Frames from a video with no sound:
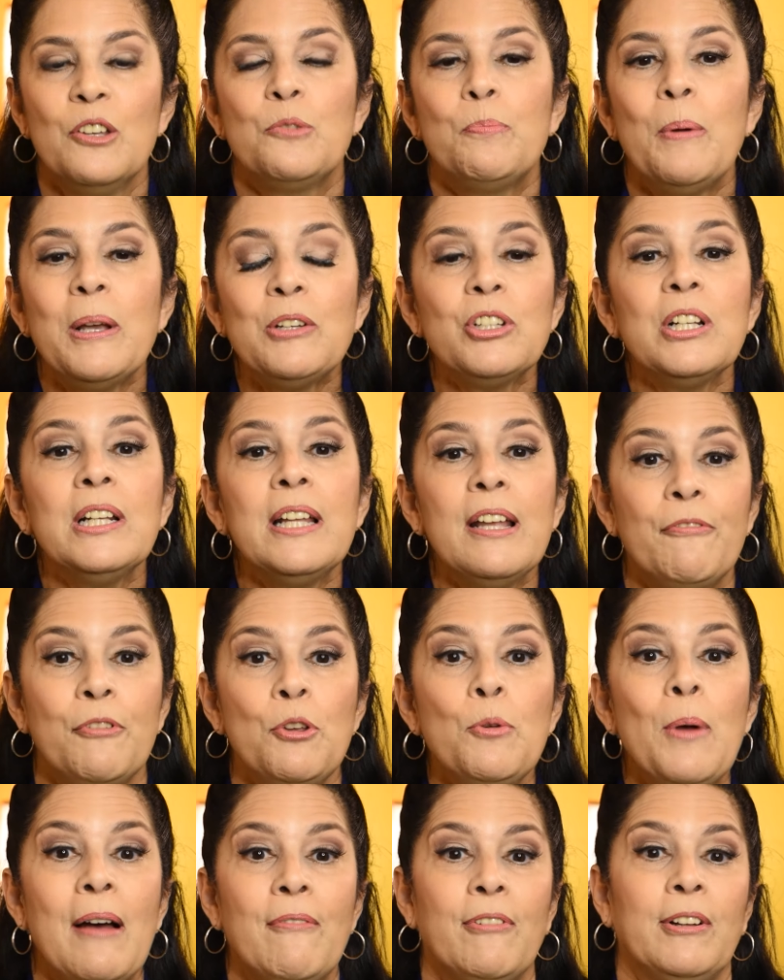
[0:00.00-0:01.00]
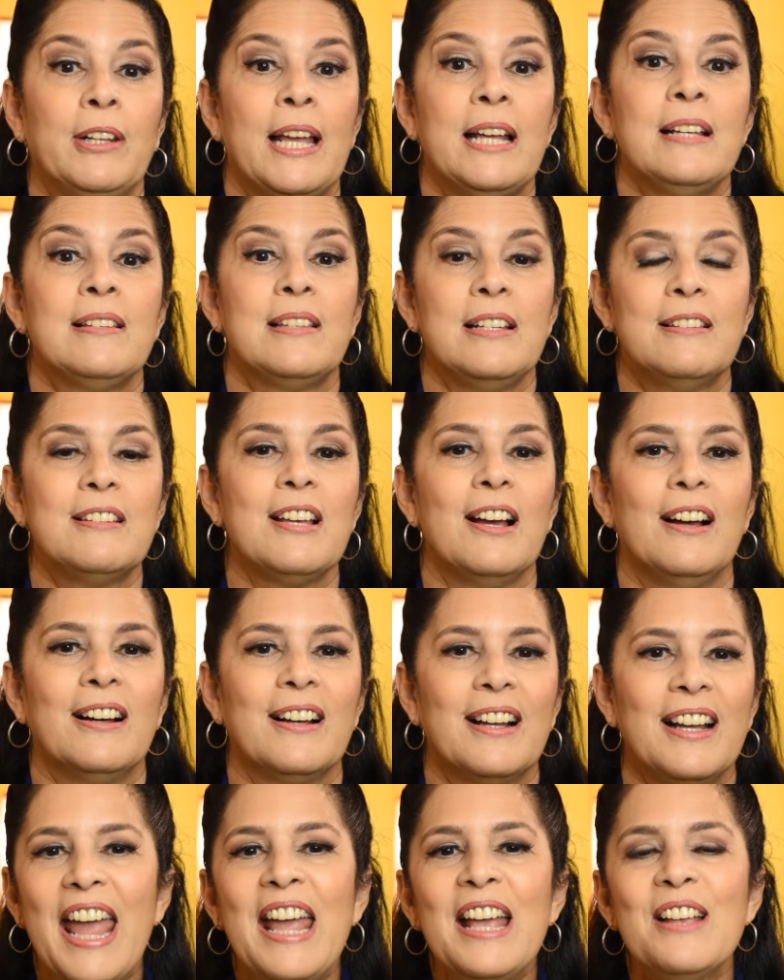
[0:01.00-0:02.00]
especially if you have a lazy
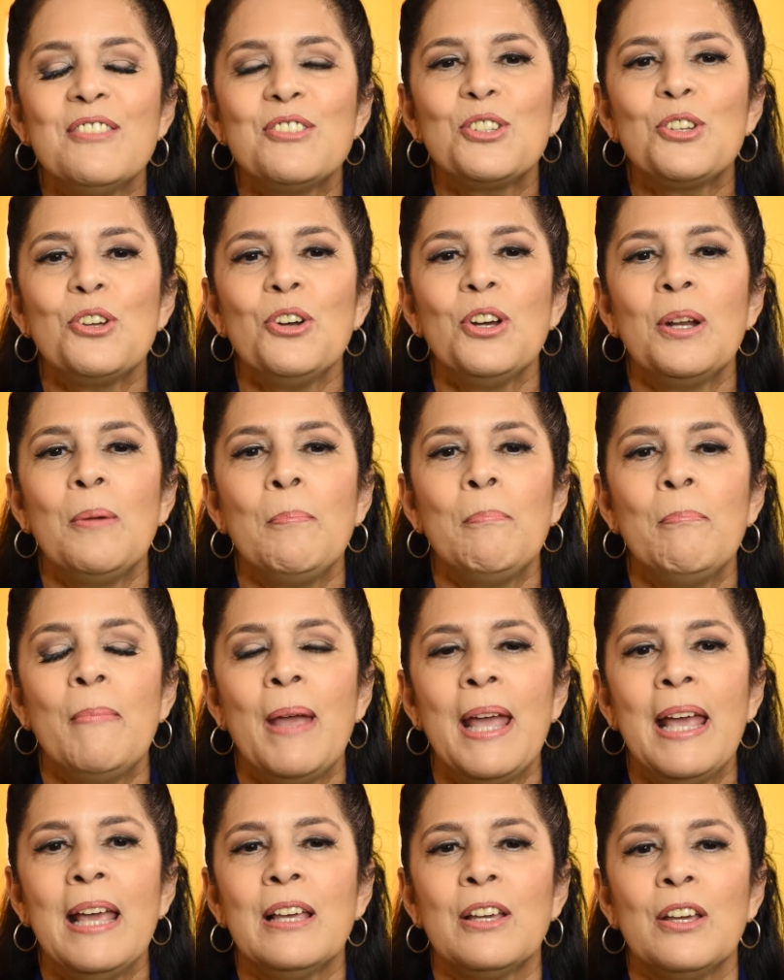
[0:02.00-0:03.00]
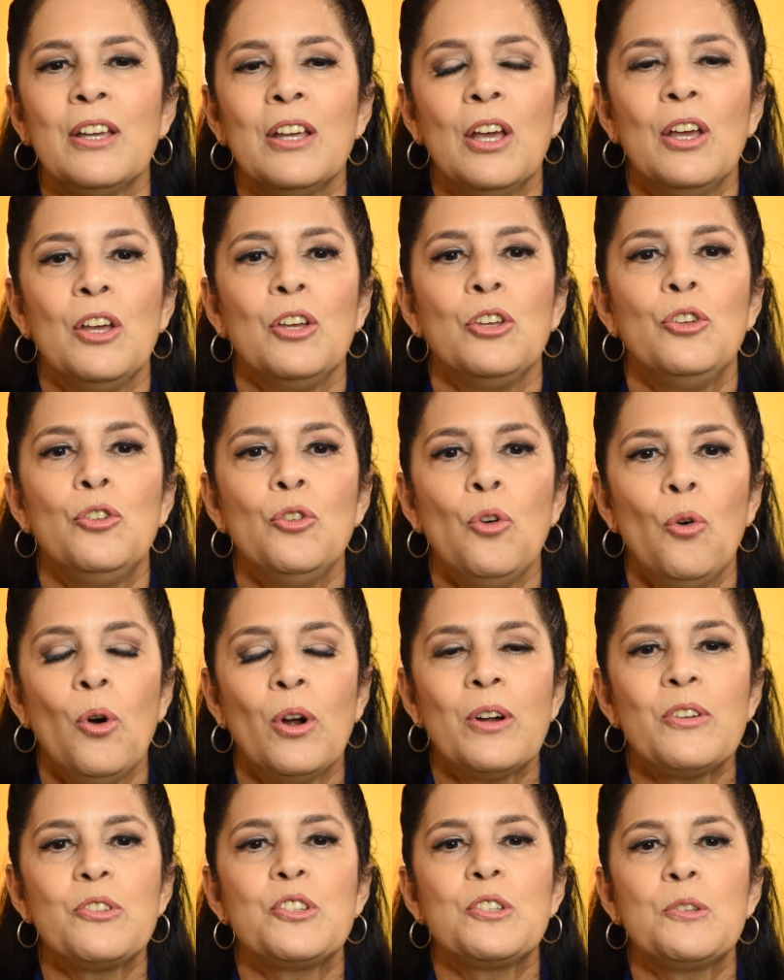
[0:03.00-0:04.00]
tongue. It's going to make
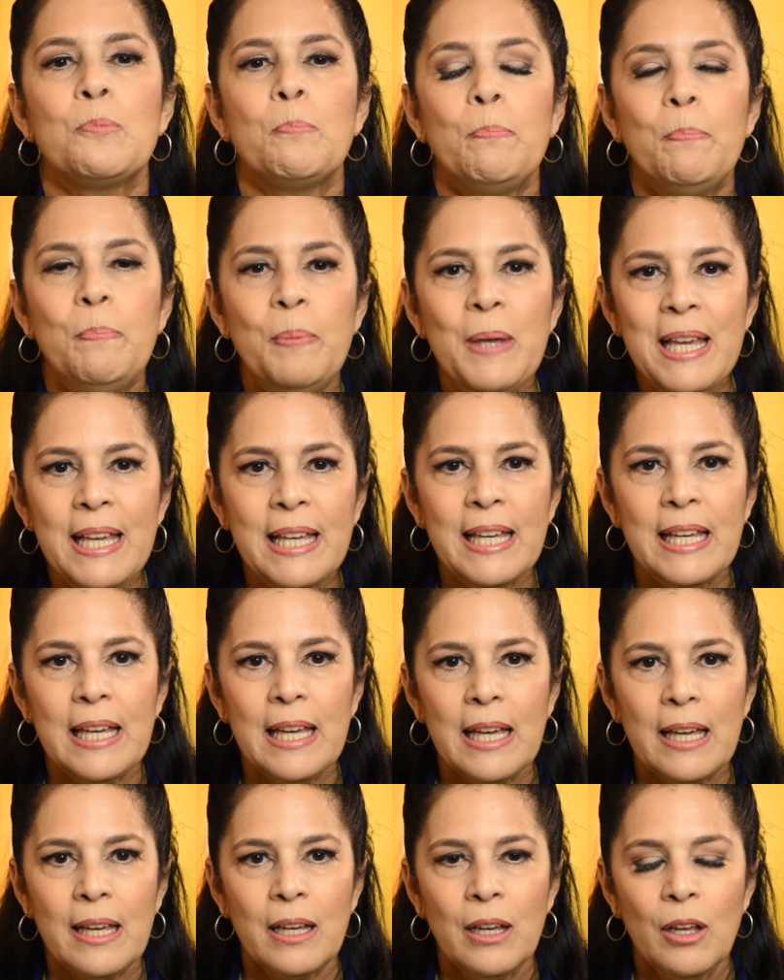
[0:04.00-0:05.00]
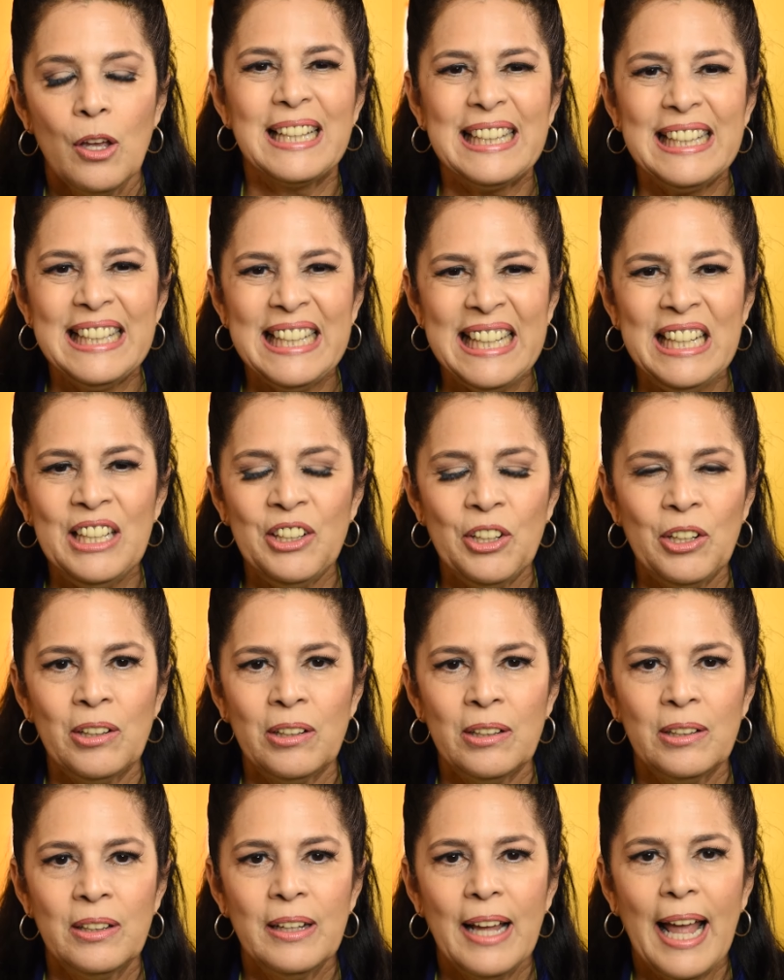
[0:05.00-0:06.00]
your speaking
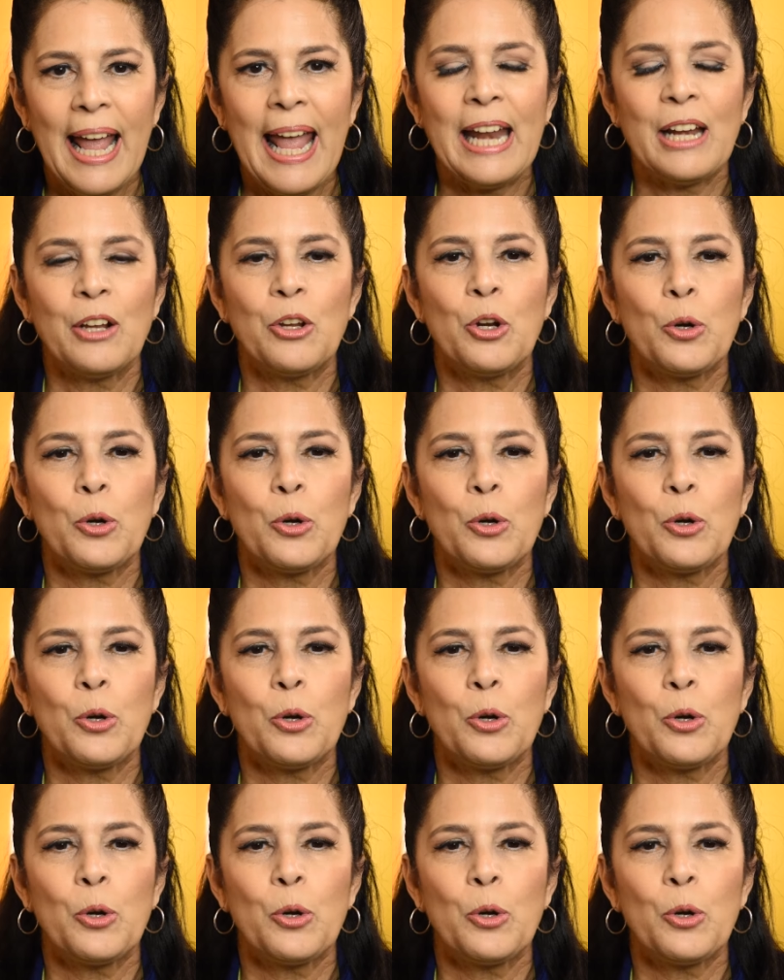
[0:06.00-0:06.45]
cleaner and